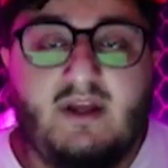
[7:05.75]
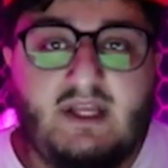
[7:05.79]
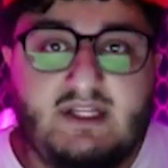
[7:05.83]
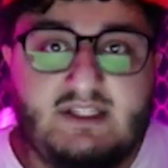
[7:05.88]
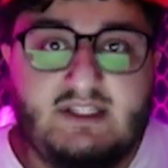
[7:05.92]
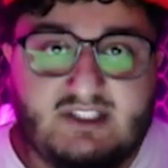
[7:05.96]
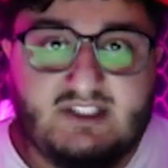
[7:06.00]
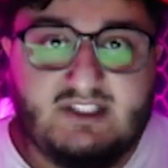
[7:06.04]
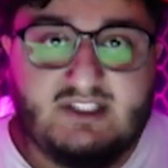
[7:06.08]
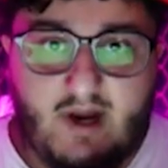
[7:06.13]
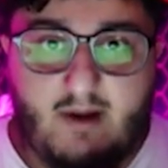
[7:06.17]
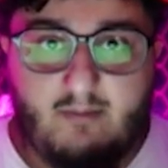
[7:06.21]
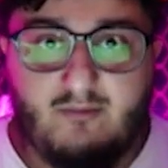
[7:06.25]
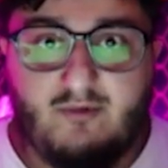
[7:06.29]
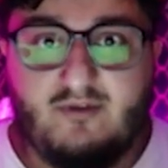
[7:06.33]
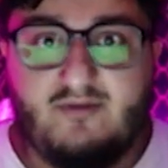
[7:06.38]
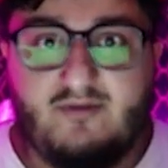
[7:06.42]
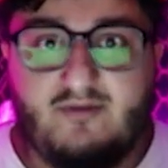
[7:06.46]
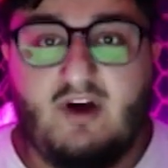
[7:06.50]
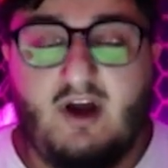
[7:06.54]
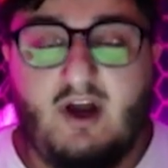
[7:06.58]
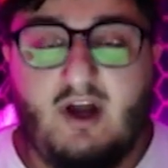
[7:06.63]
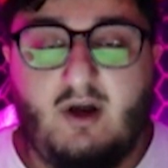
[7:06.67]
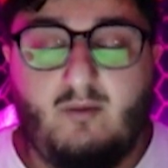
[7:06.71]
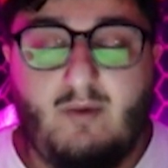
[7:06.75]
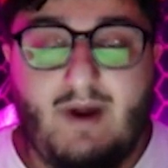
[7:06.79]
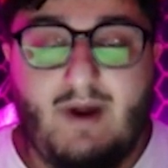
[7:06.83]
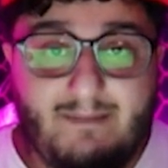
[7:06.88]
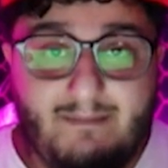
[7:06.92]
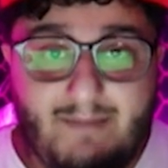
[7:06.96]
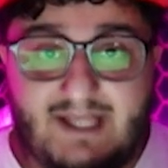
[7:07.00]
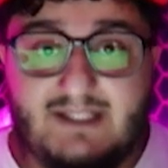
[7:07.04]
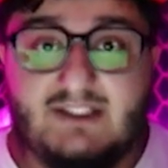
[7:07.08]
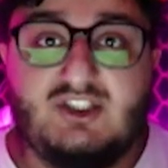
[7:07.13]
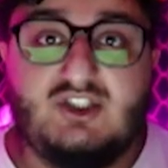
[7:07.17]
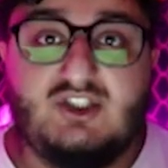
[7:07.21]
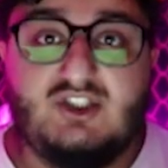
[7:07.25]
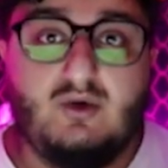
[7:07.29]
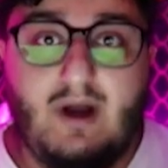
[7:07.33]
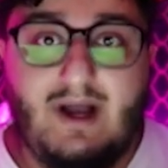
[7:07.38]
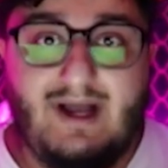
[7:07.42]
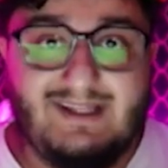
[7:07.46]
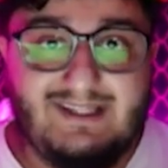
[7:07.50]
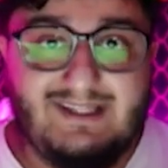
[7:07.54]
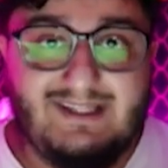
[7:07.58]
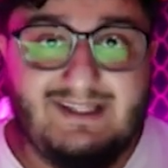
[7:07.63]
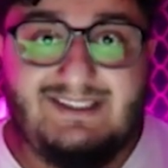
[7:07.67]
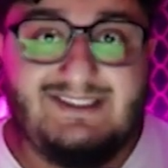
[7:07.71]
Instagram recommends you
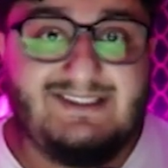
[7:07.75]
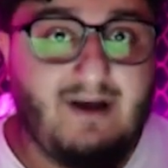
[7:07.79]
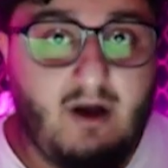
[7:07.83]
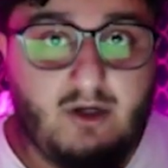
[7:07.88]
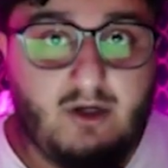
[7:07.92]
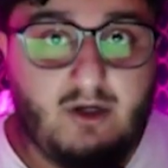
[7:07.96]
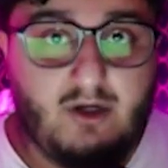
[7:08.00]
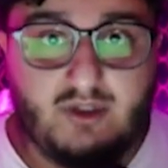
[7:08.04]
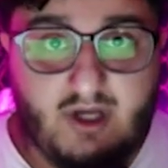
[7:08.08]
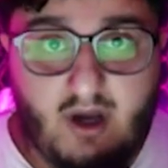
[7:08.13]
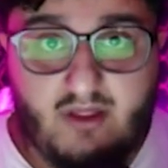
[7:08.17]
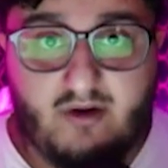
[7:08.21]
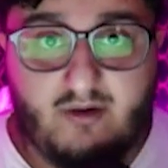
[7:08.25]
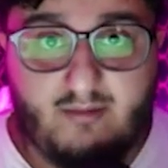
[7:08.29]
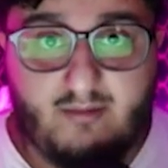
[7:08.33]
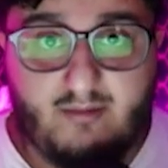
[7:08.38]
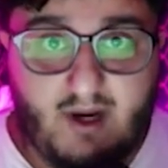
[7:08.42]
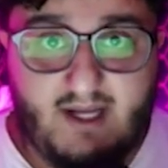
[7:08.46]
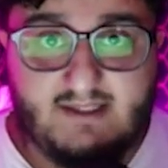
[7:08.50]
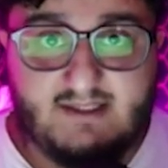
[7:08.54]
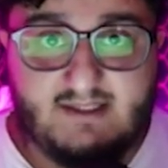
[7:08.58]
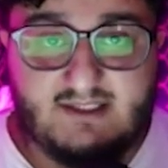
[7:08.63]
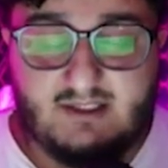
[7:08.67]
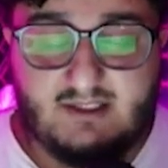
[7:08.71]
at least 100 other brands.